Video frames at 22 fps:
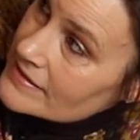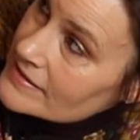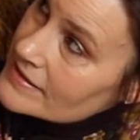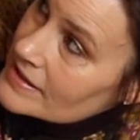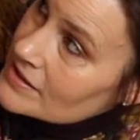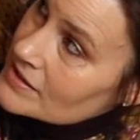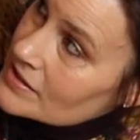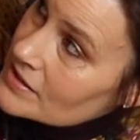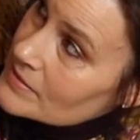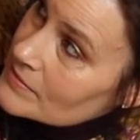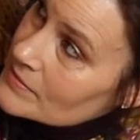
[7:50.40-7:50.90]

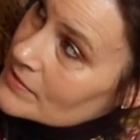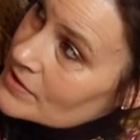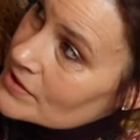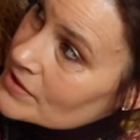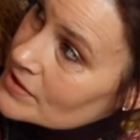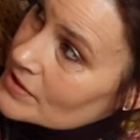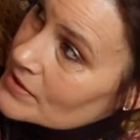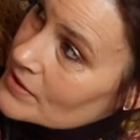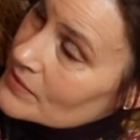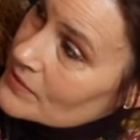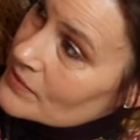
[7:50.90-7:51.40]
stitched them
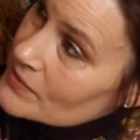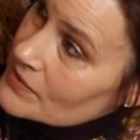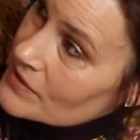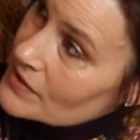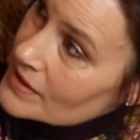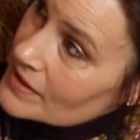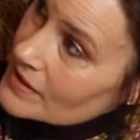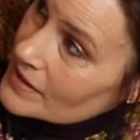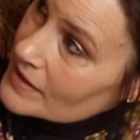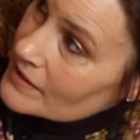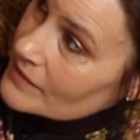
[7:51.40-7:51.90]
to
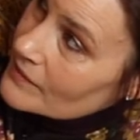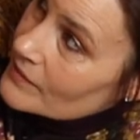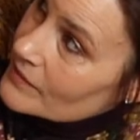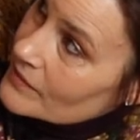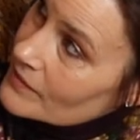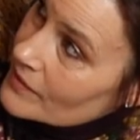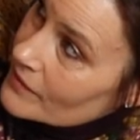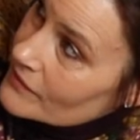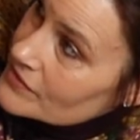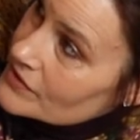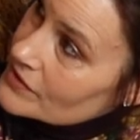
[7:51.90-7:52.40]
the
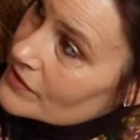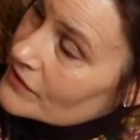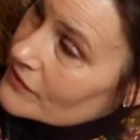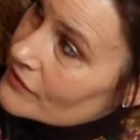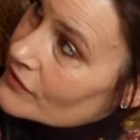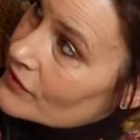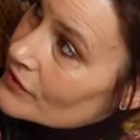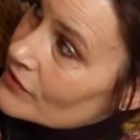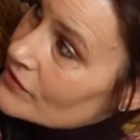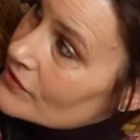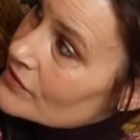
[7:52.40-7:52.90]

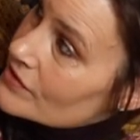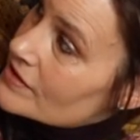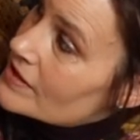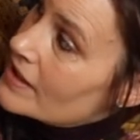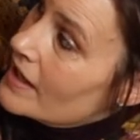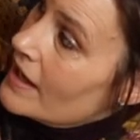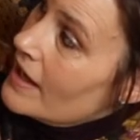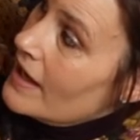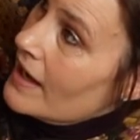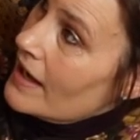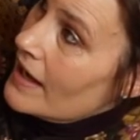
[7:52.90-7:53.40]
front
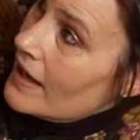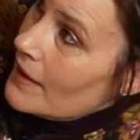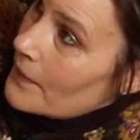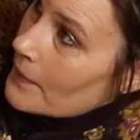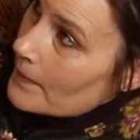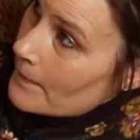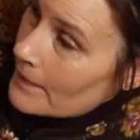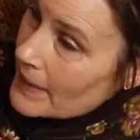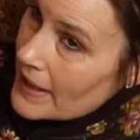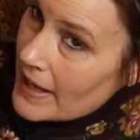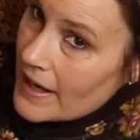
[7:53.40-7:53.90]

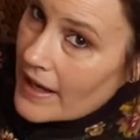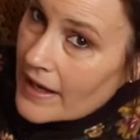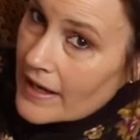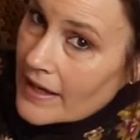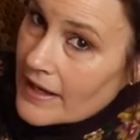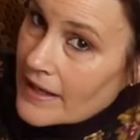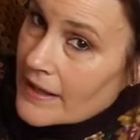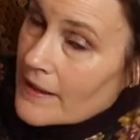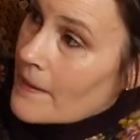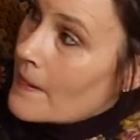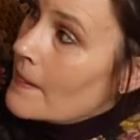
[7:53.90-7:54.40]
and the
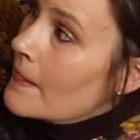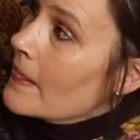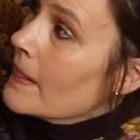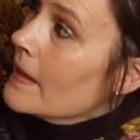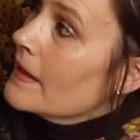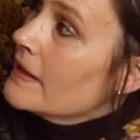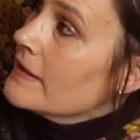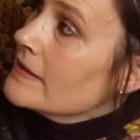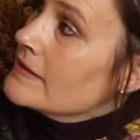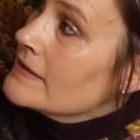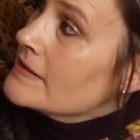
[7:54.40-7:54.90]
back,
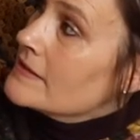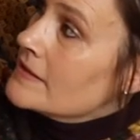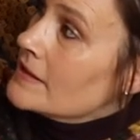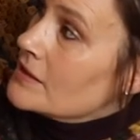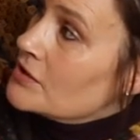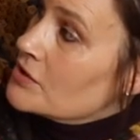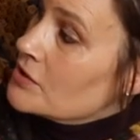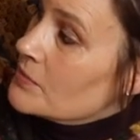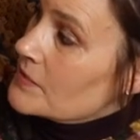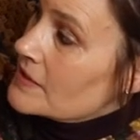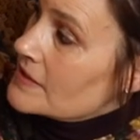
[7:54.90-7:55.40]

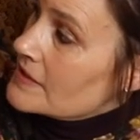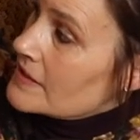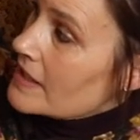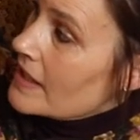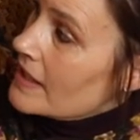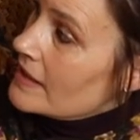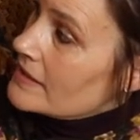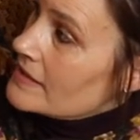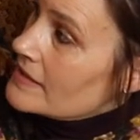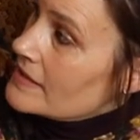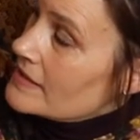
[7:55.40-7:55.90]
stitched up the
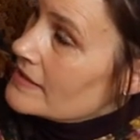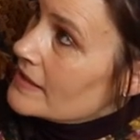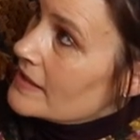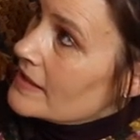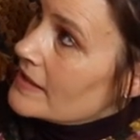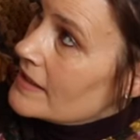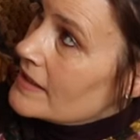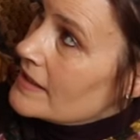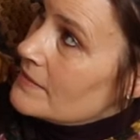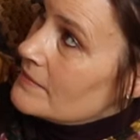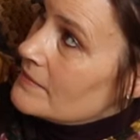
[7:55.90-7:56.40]
side
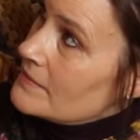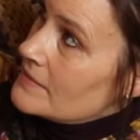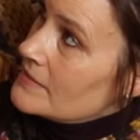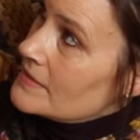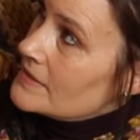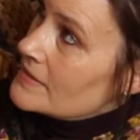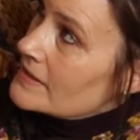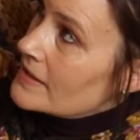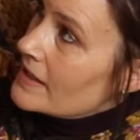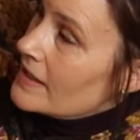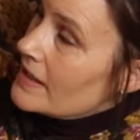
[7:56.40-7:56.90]

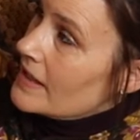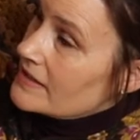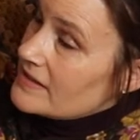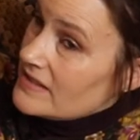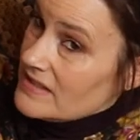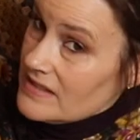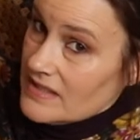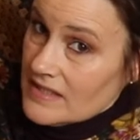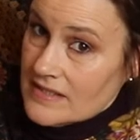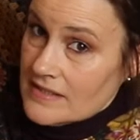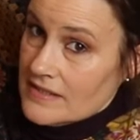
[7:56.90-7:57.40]
seams. I
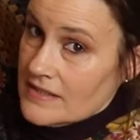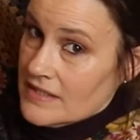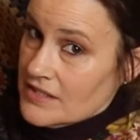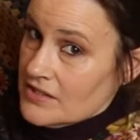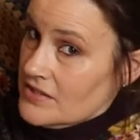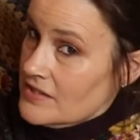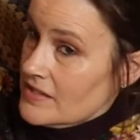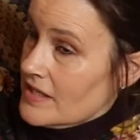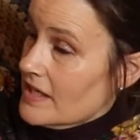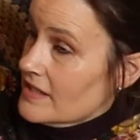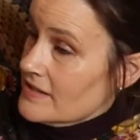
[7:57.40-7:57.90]
didn't need to stitch
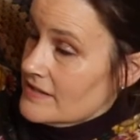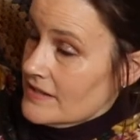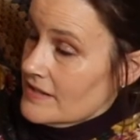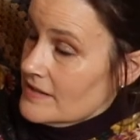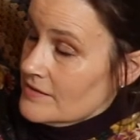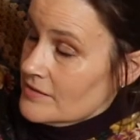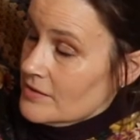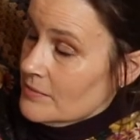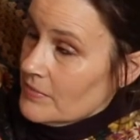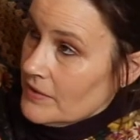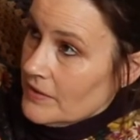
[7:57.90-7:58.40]
the side
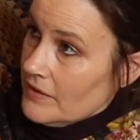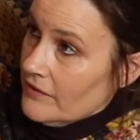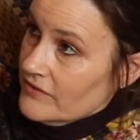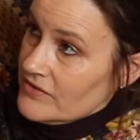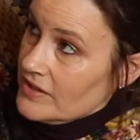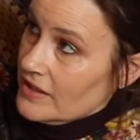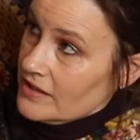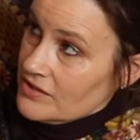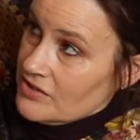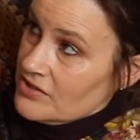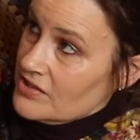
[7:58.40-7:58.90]
seams up, but
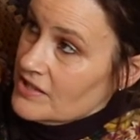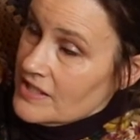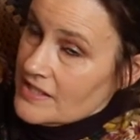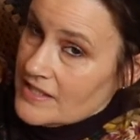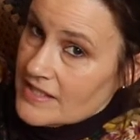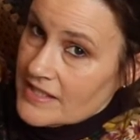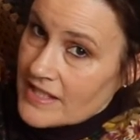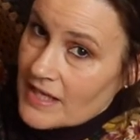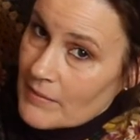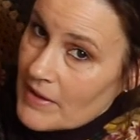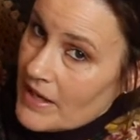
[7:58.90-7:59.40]
obviously I just
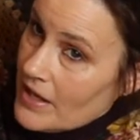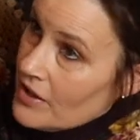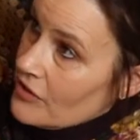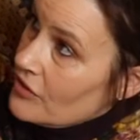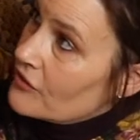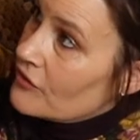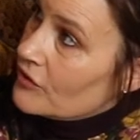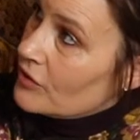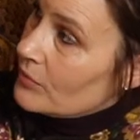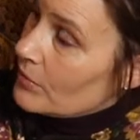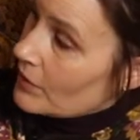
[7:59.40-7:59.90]
needed to get my head
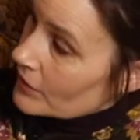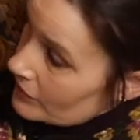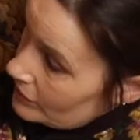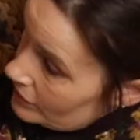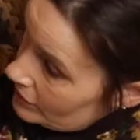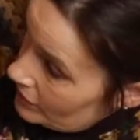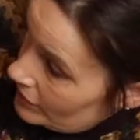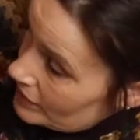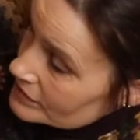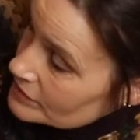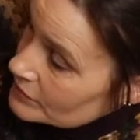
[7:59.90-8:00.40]
through, but I thought,
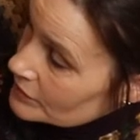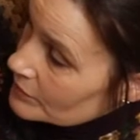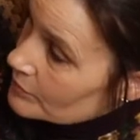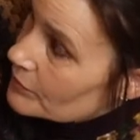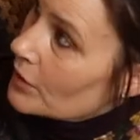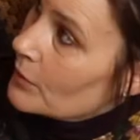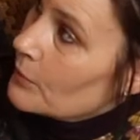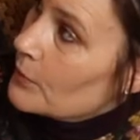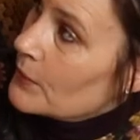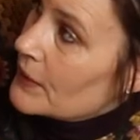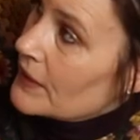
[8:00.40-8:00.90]
no, I'll do it
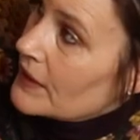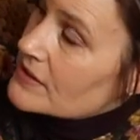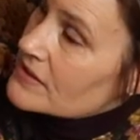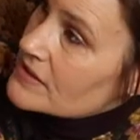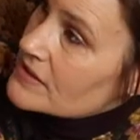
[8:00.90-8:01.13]
properly. I